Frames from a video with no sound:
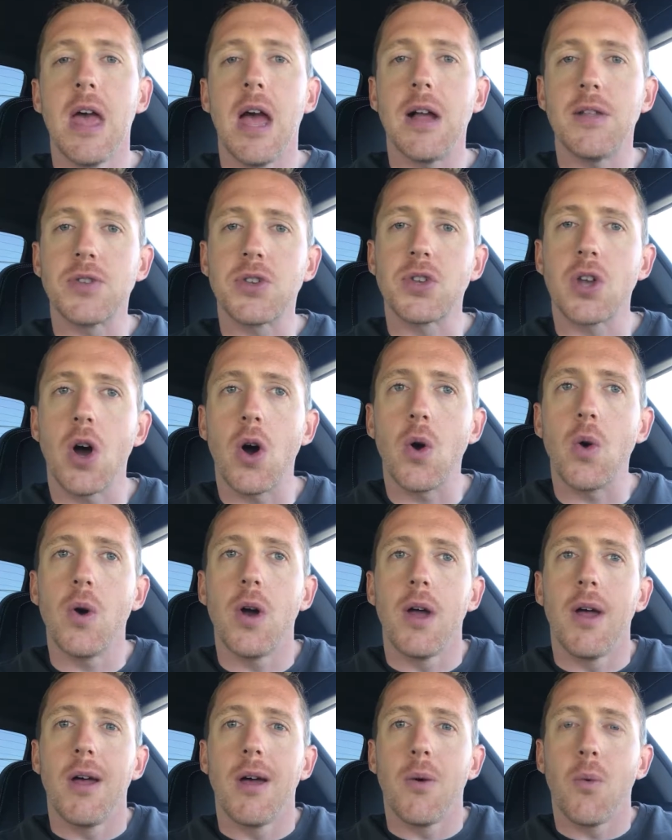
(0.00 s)
And so
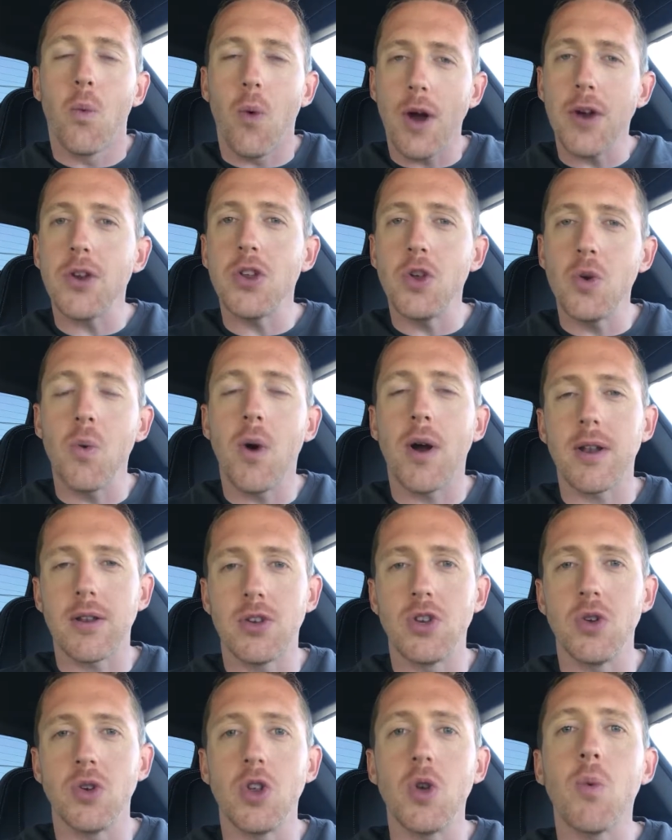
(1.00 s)
what do you want to
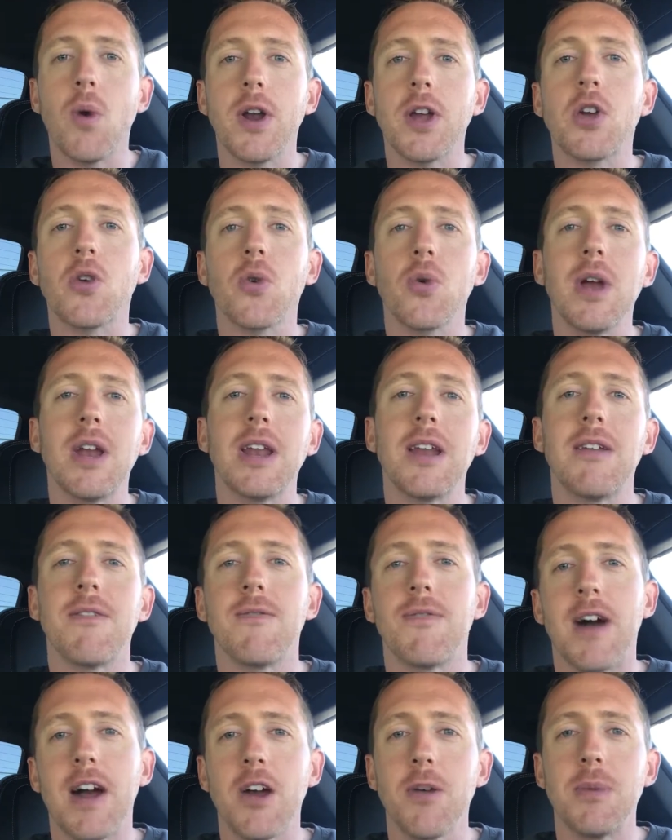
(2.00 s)
do? You want to create an
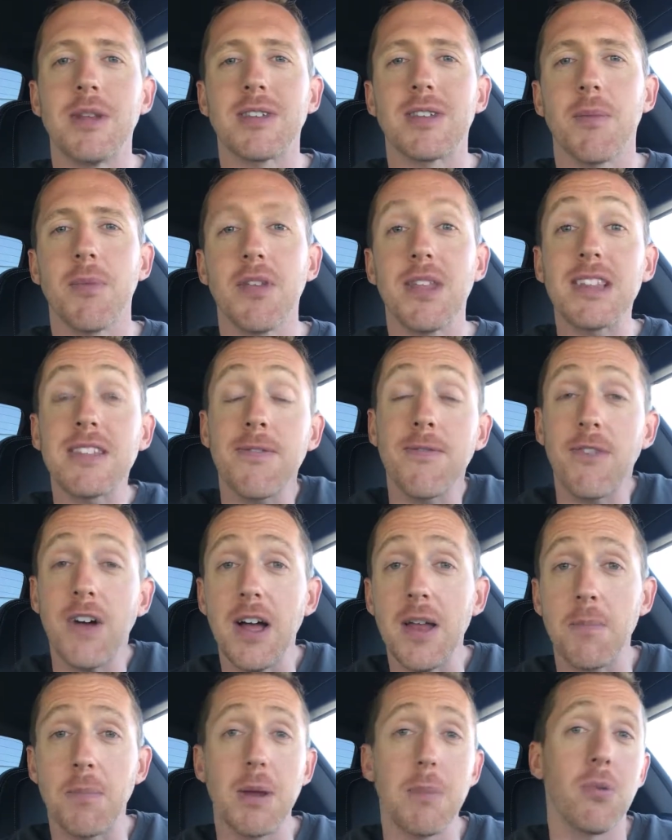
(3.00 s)
environment, something that's
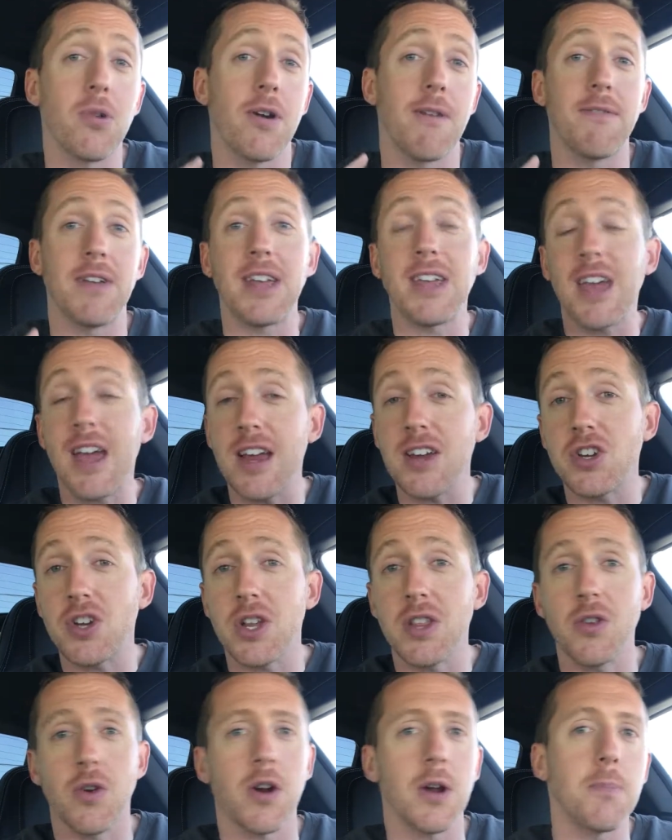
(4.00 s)
fun. People are on
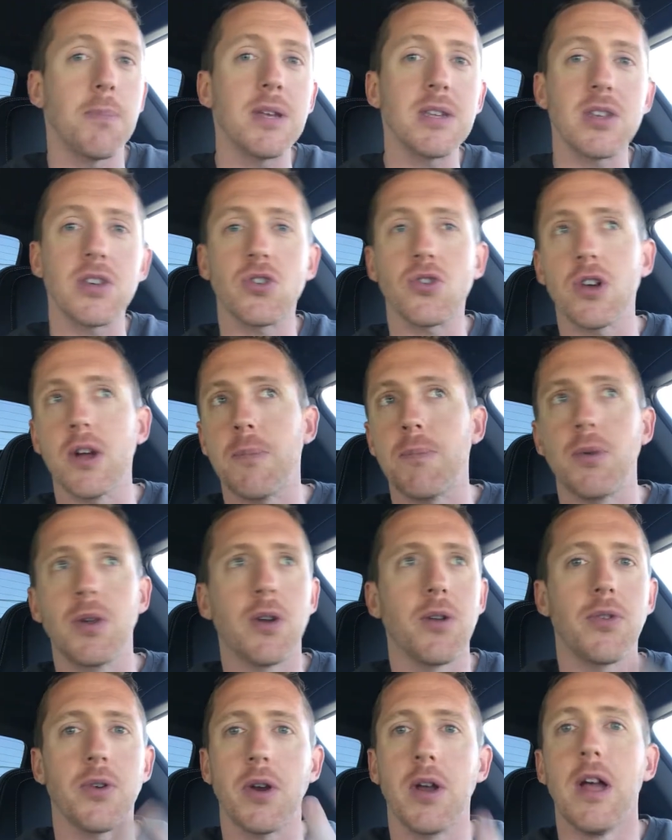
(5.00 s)
vacation, they're on a business trip,
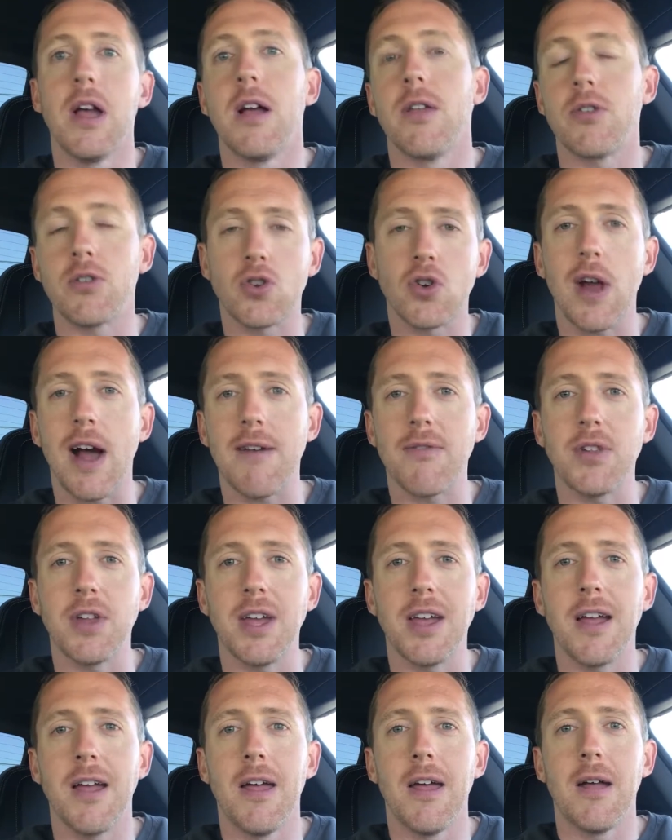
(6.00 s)
they're
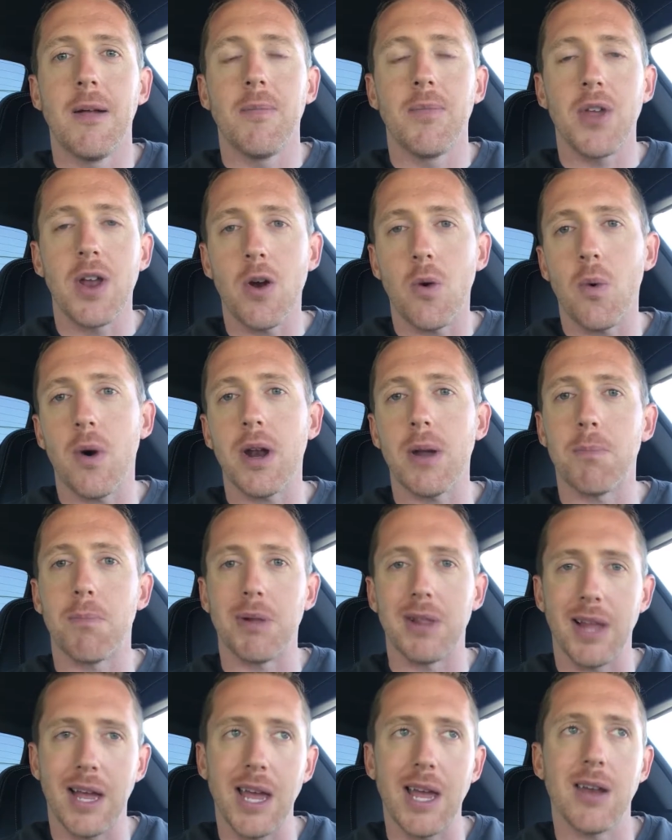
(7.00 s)
traveling. They don't want a
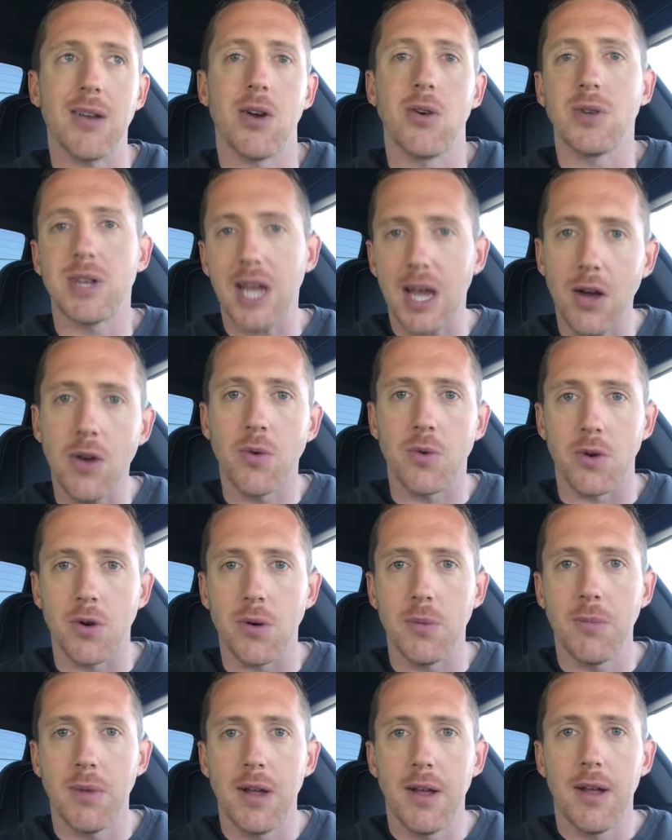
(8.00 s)
bland hotel
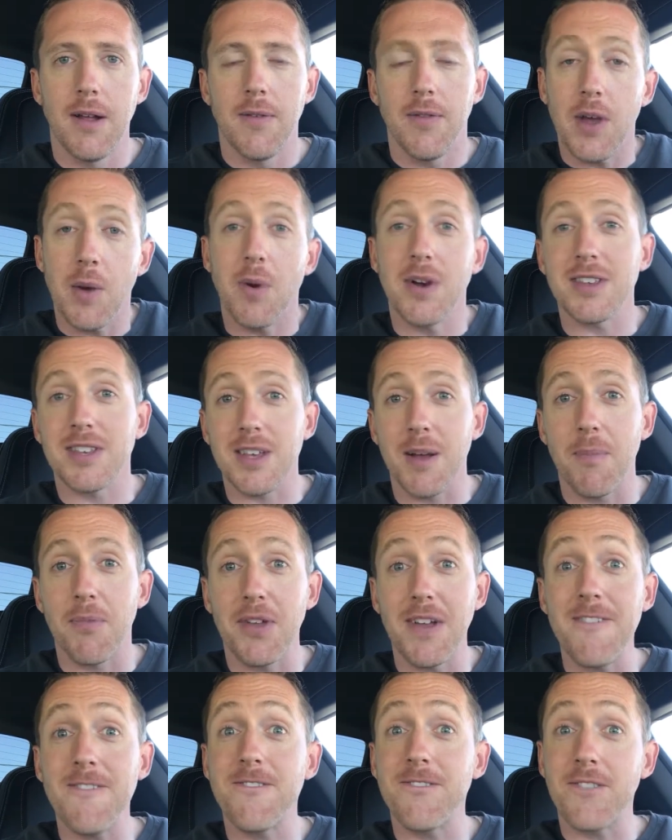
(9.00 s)
room. They want
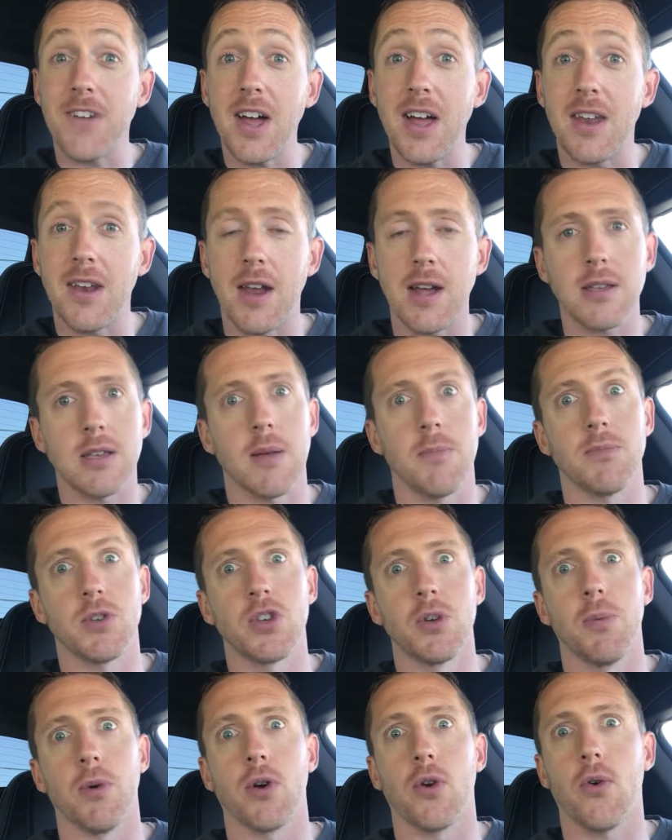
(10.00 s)
something fun, not something
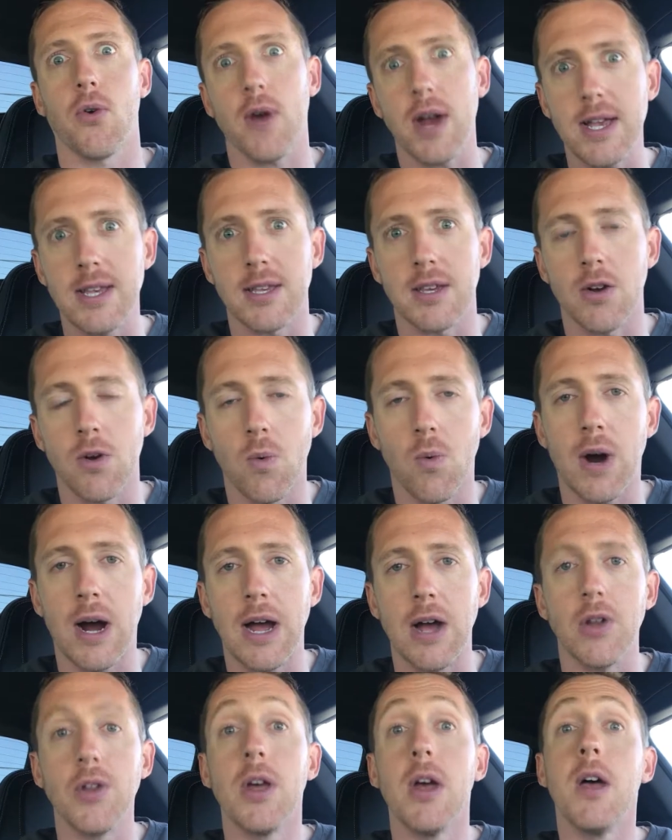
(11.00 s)
super crazy or
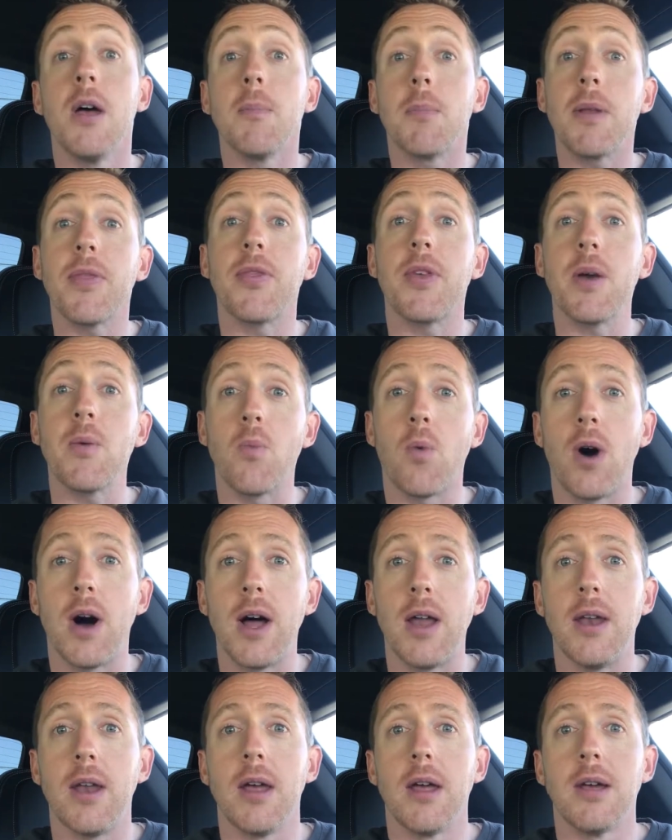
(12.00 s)
wild, but they
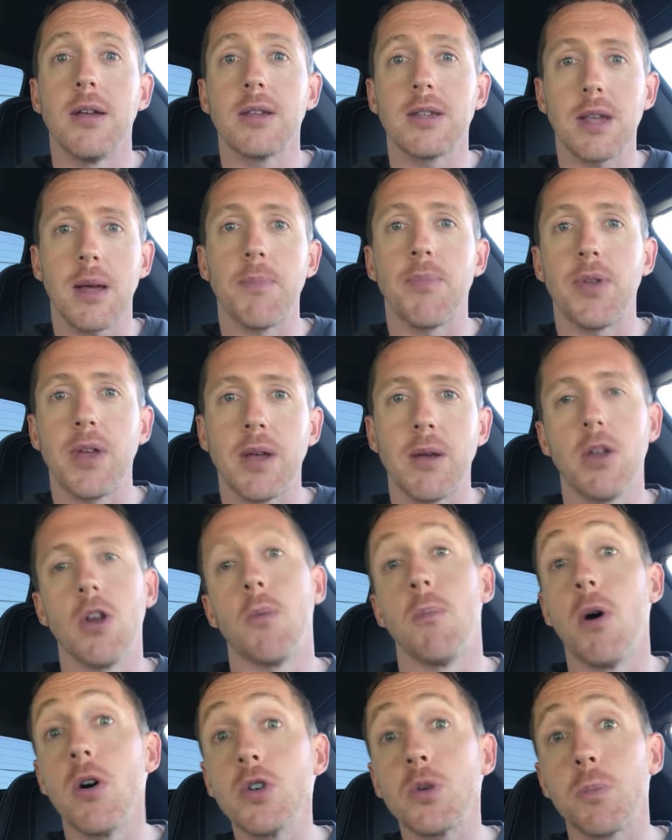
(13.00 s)
want something,
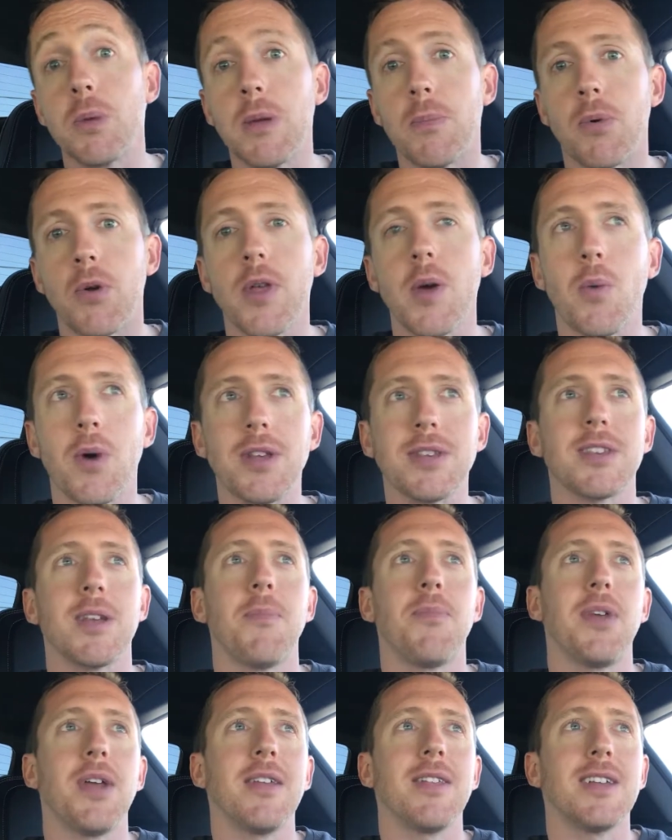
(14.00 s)
most people, they want
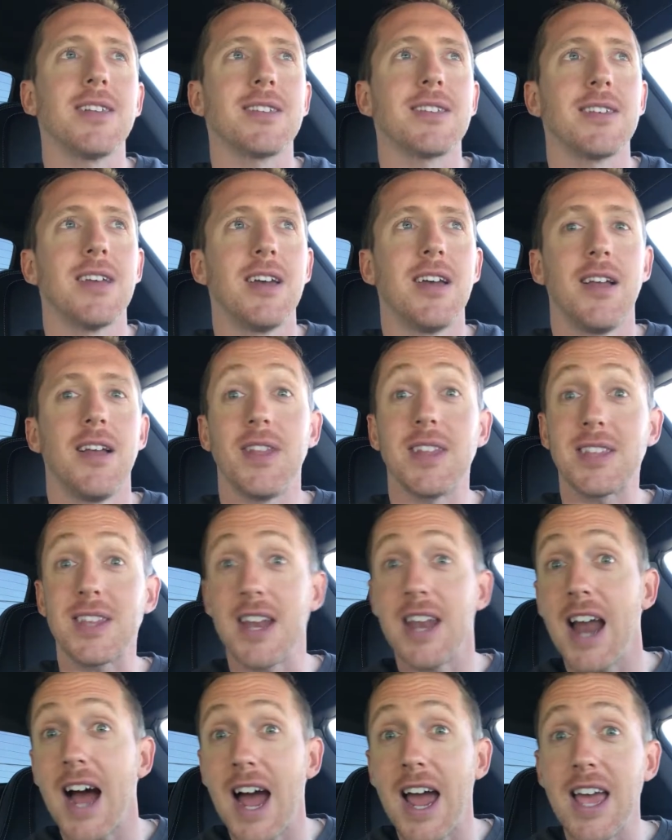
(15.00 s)
something that's
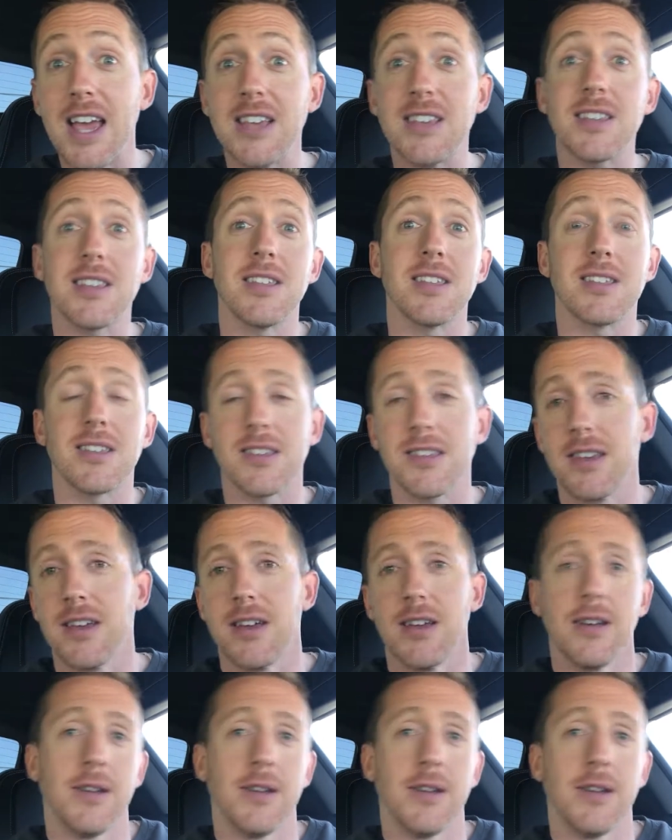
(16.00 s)
nice, that's